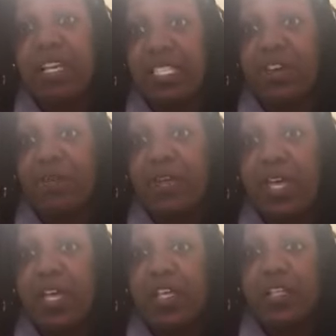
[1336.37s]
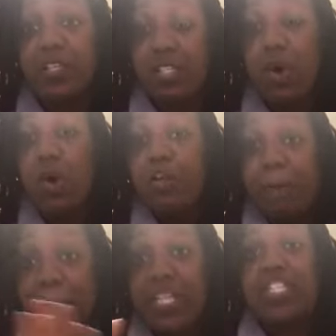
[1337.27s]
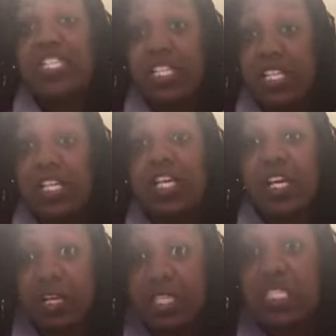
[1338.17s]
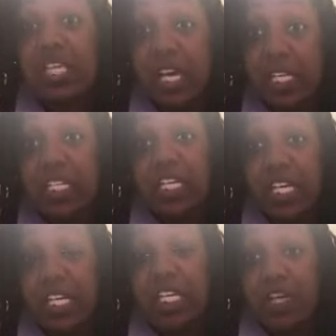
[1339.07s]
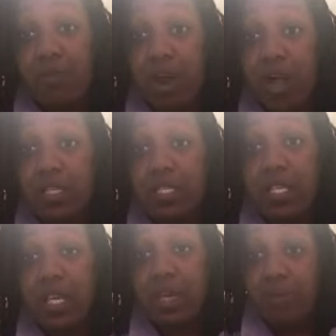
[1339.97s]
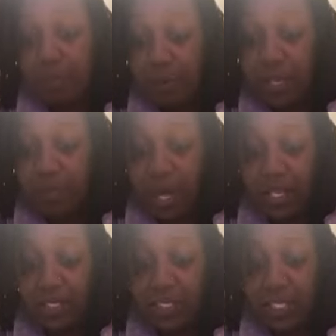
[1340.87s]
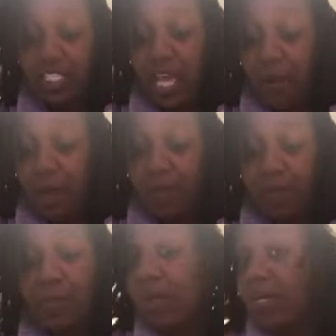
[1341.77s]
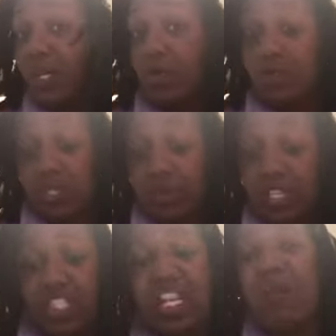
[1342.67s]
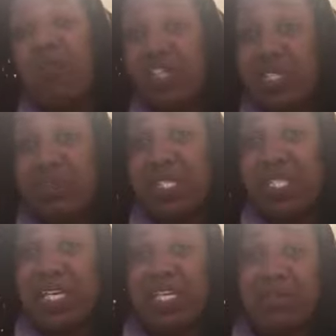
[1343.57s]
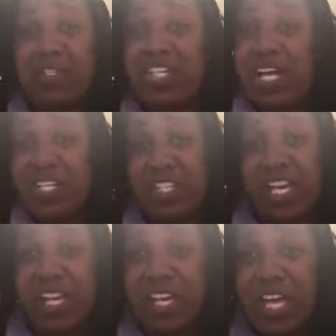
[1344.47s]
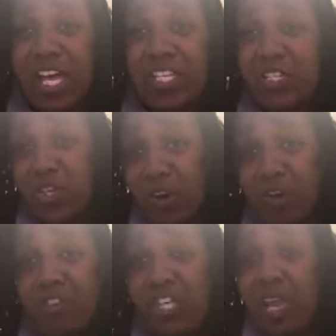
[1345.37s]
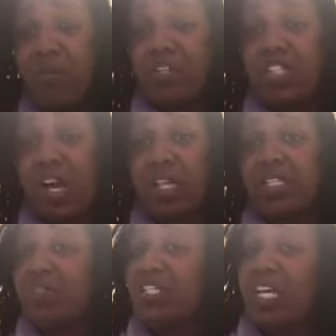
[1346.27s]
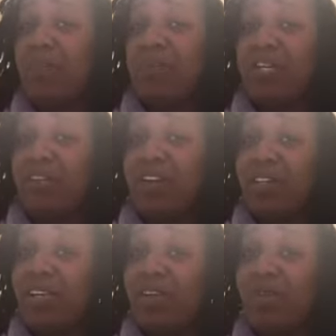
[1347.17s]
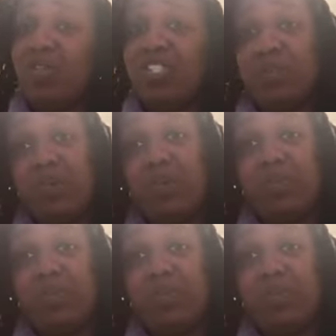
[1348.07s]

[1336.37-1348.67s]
myself. So all you bitches can suck a dick and kick rocks. Pretty much. That's how I would feel about the whole situation. And I wish she would have said that, but I guess she got to secure her check with Shaunie, so she can't put it right there, or she will